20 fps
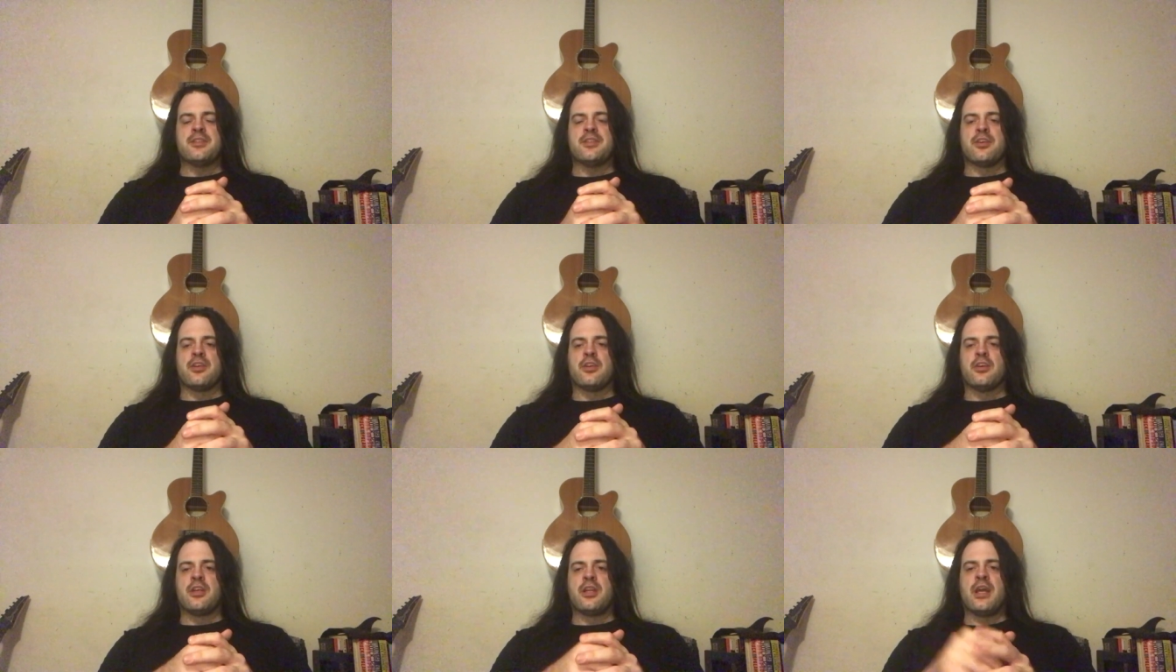the
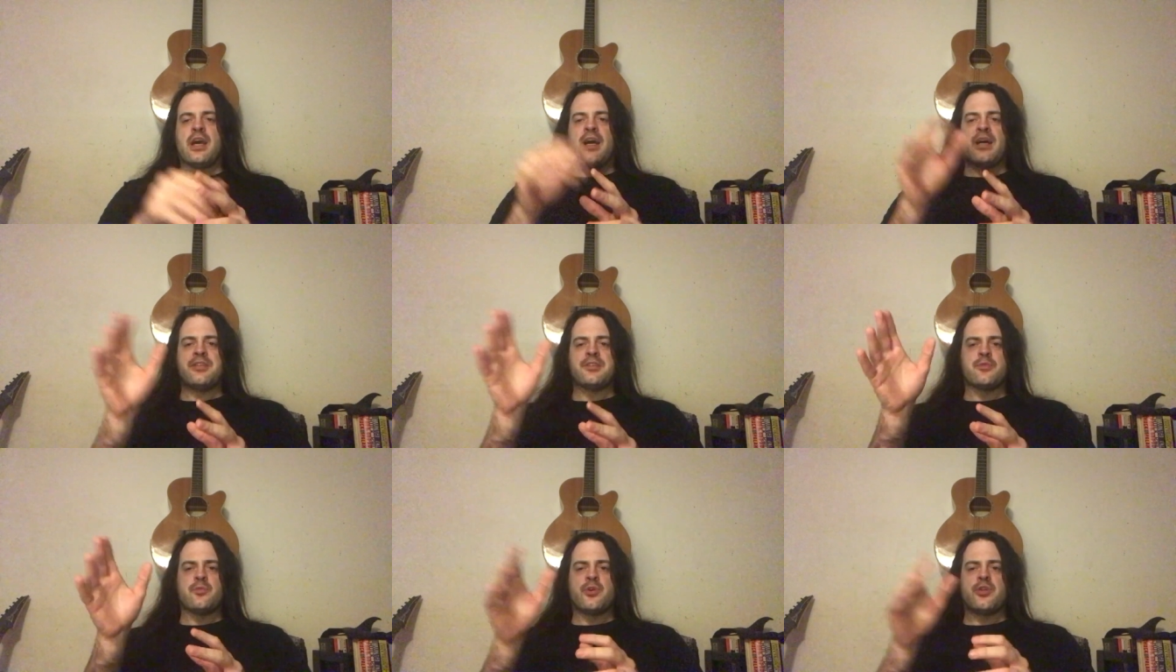good
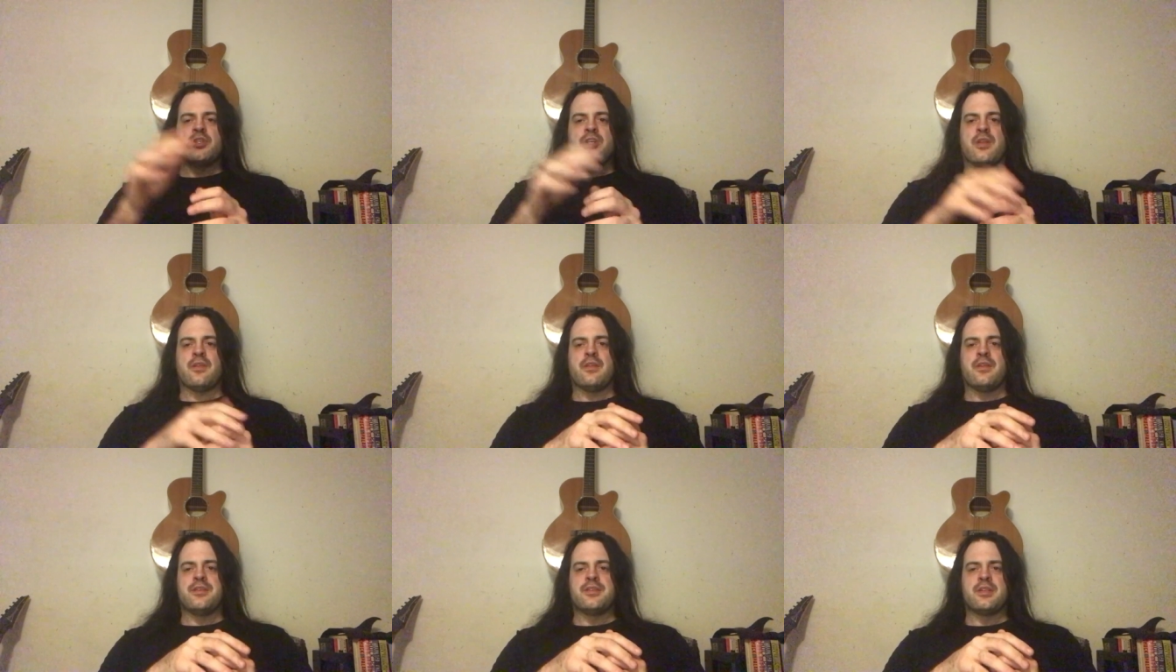guys and which
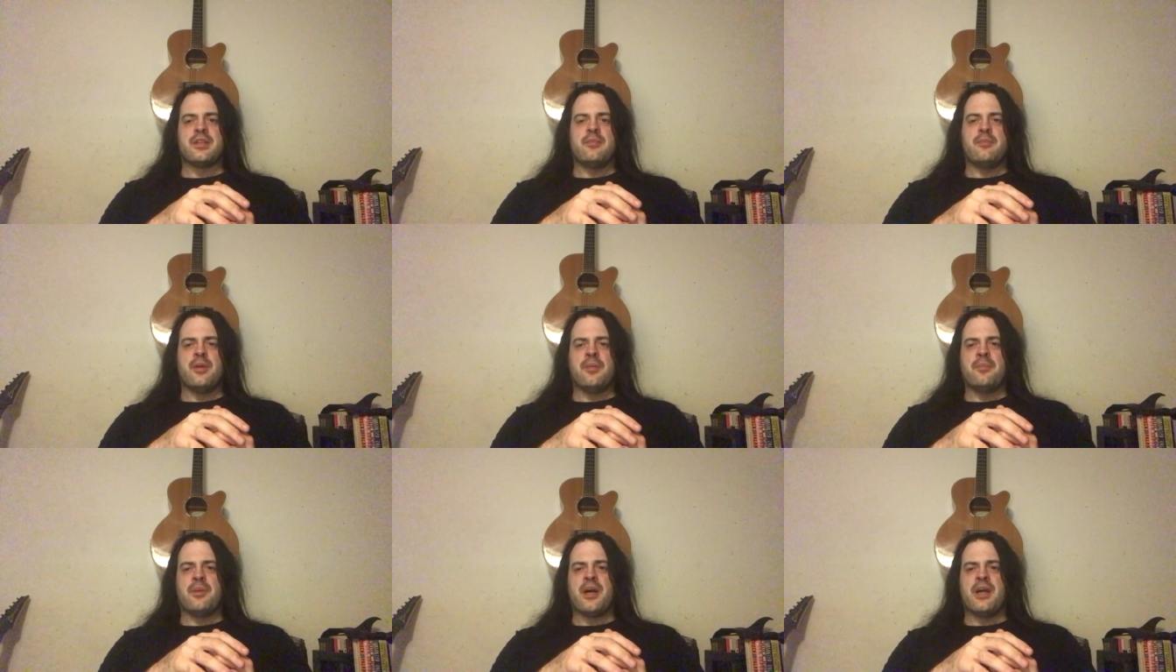ethnicity
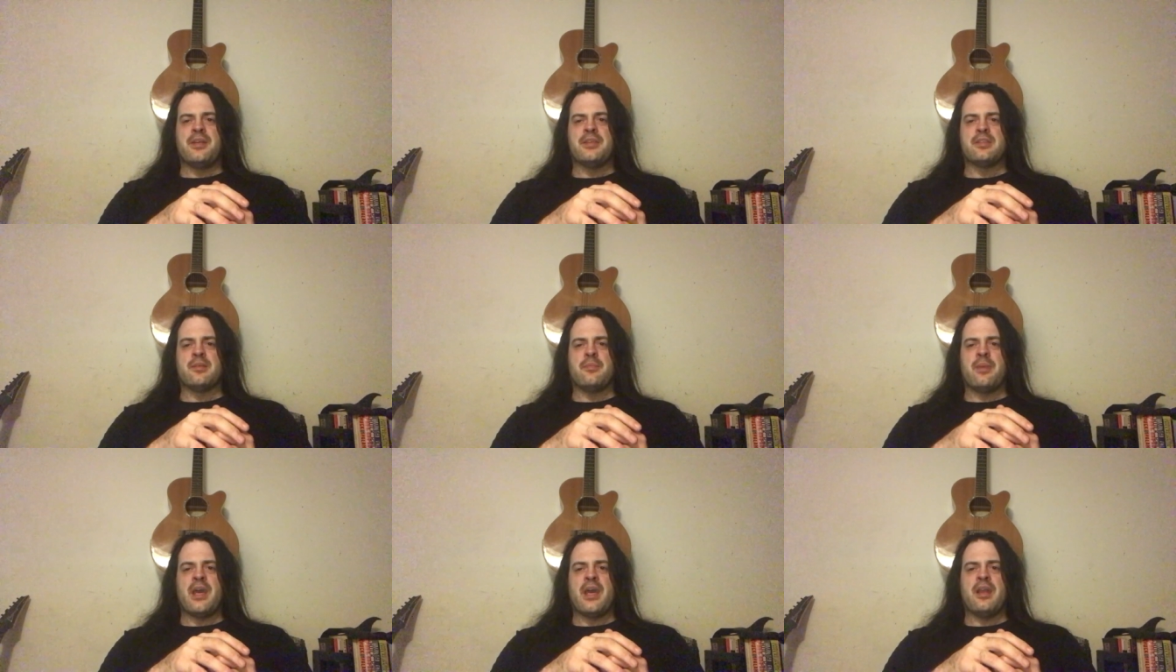embodies
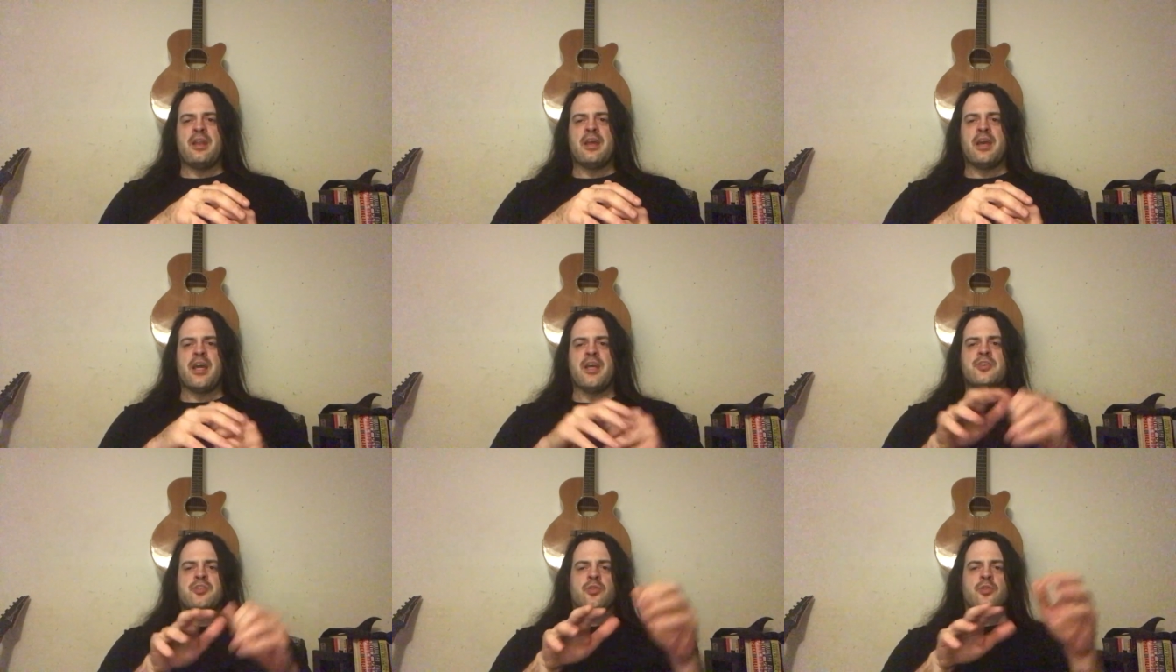the bad
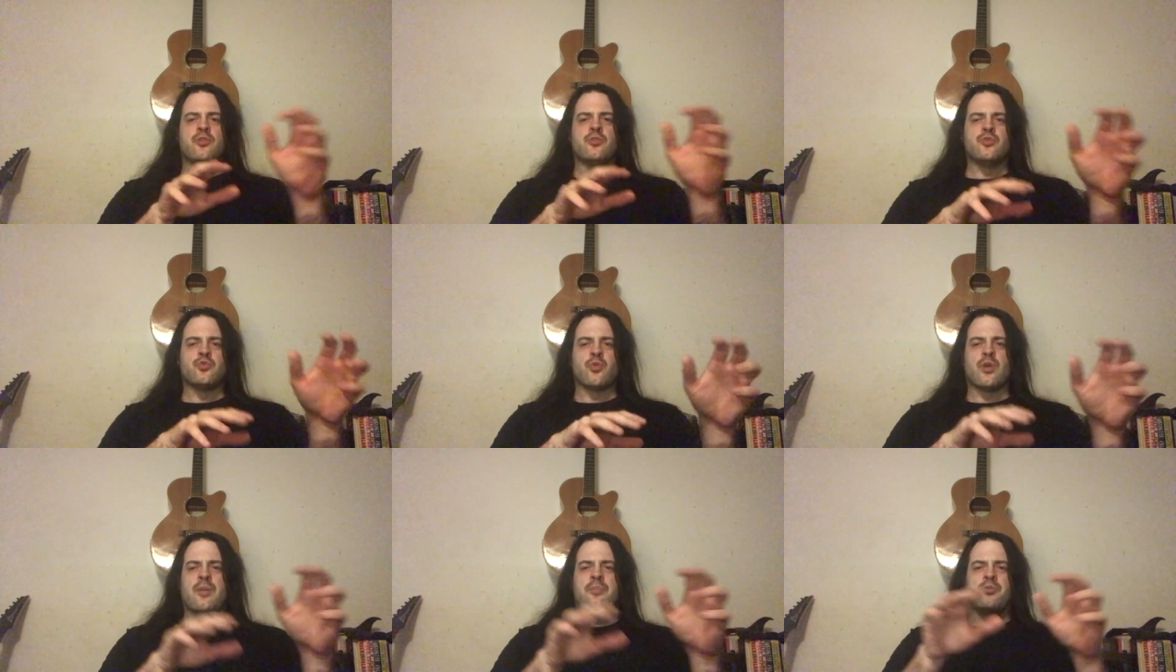guys or
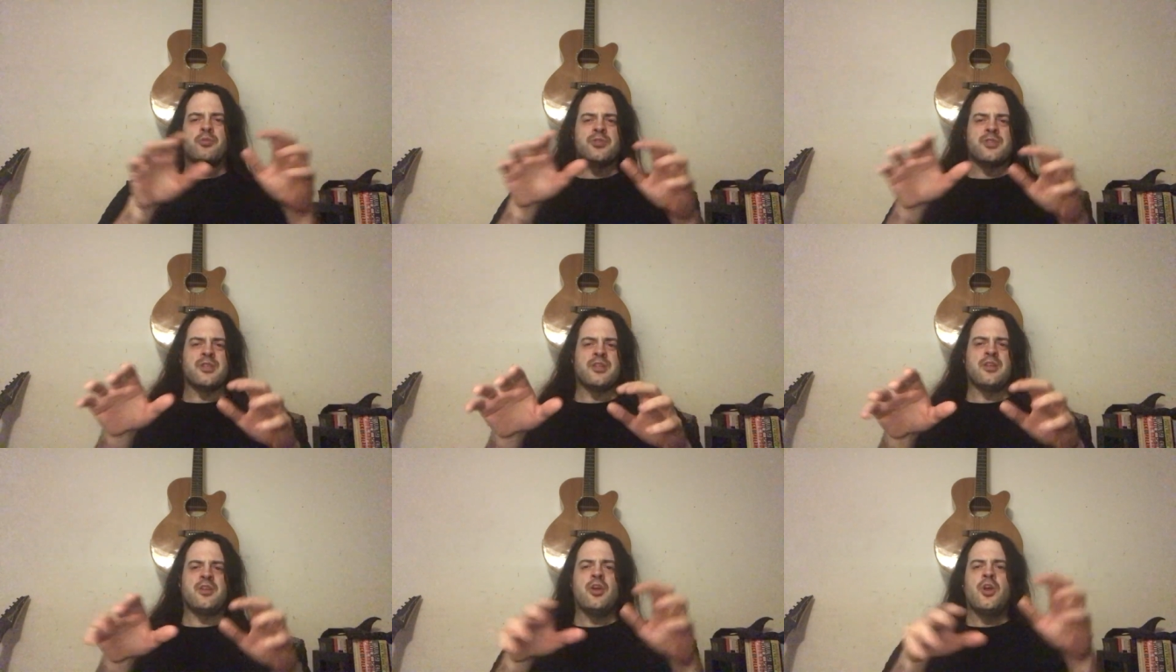who's
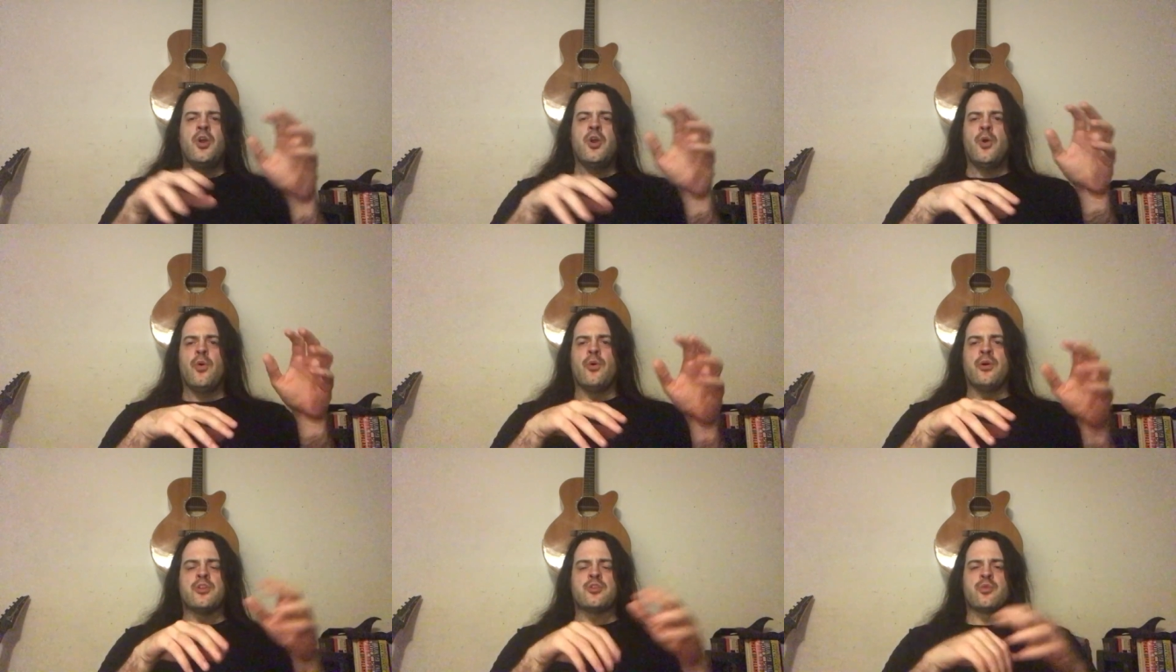represented
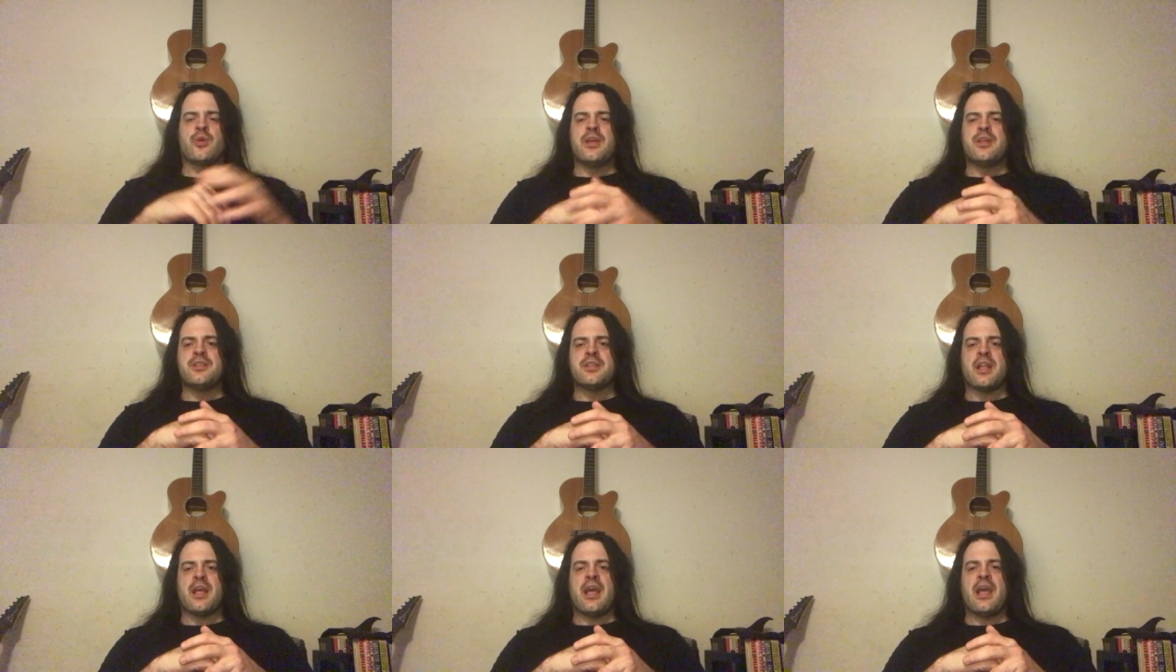which
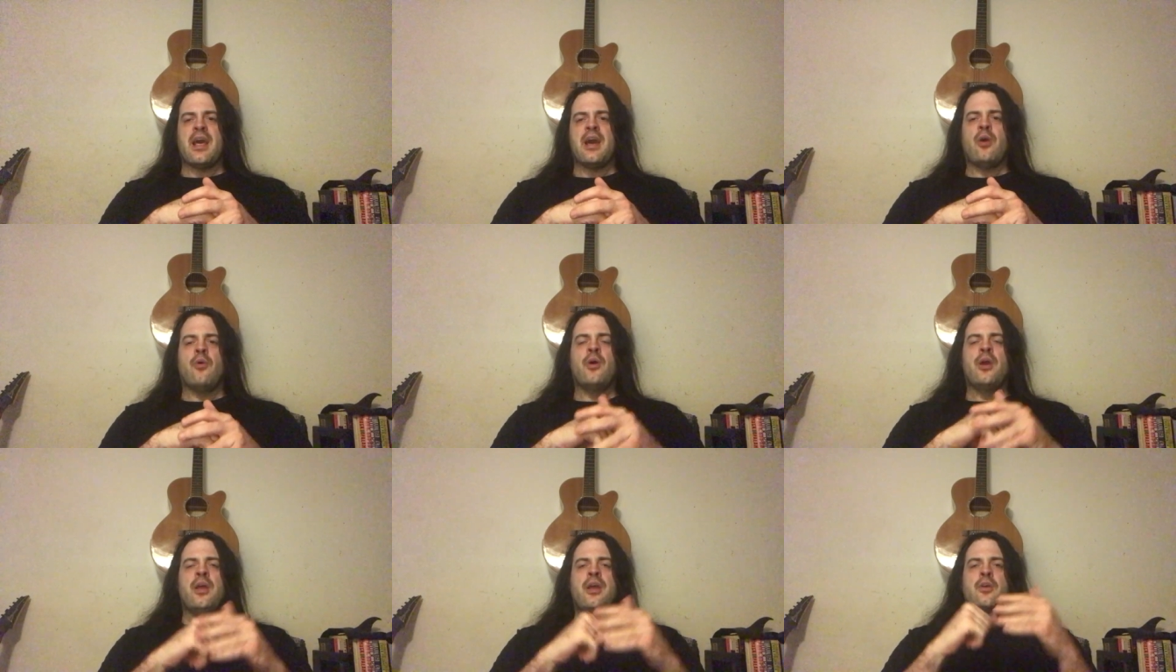ways and
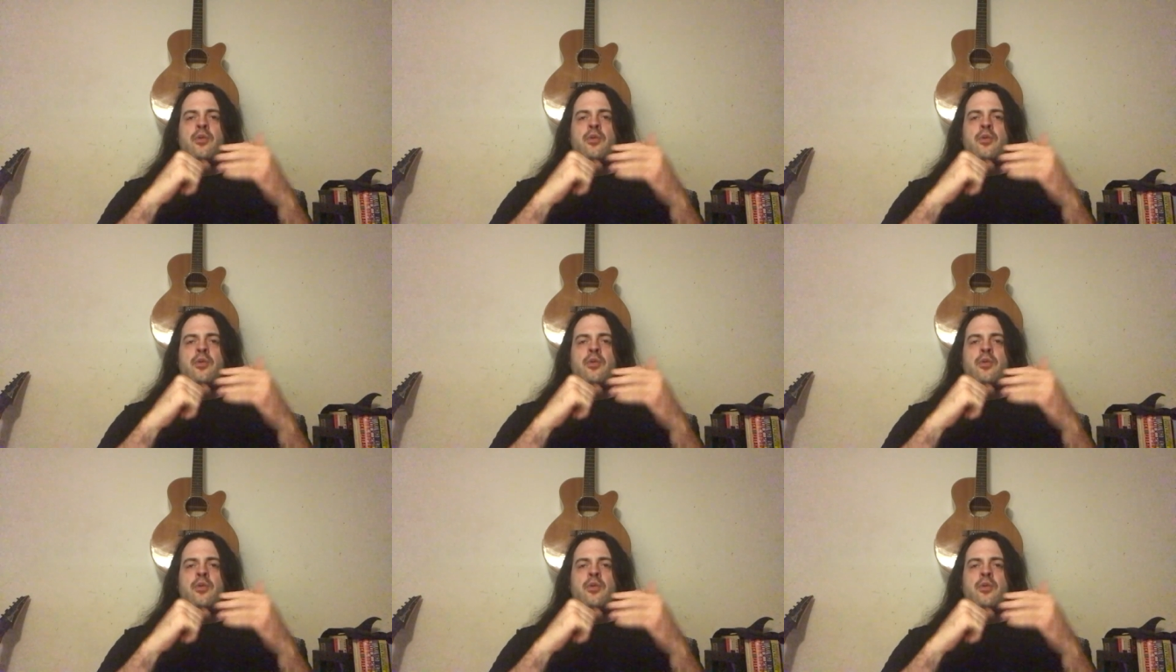how.